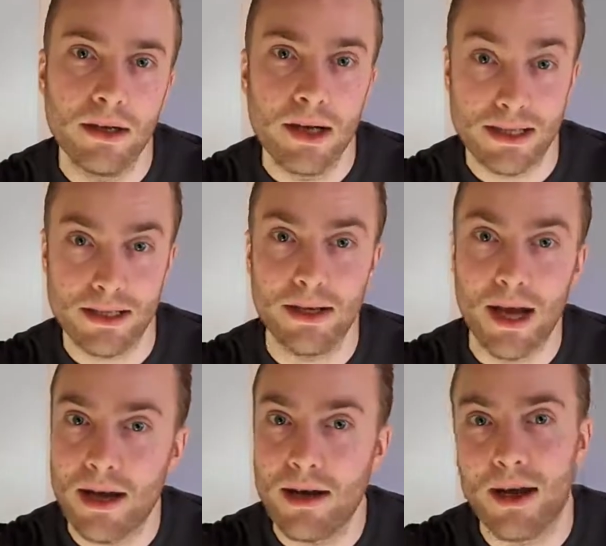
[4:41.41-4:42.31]
as in
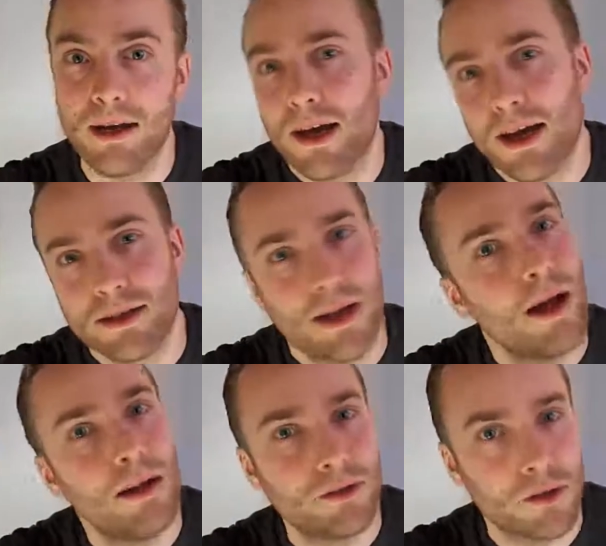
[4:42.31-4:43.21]

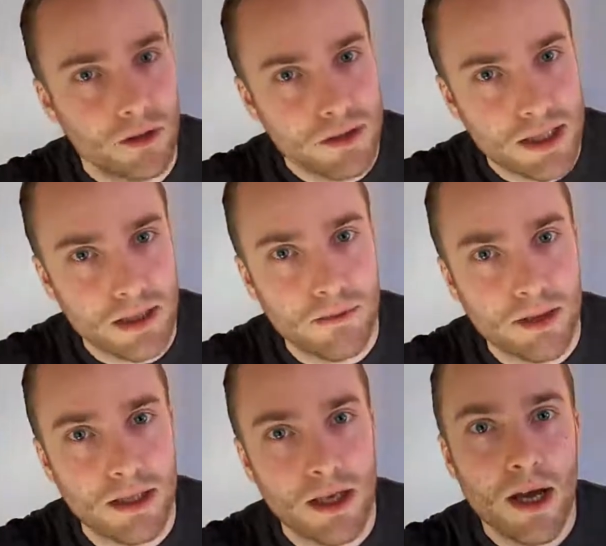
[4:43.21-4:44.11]

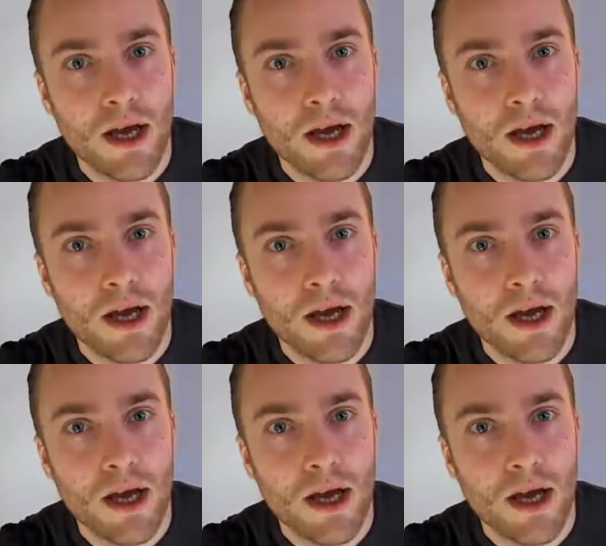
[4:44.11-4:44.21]
nasl.tv.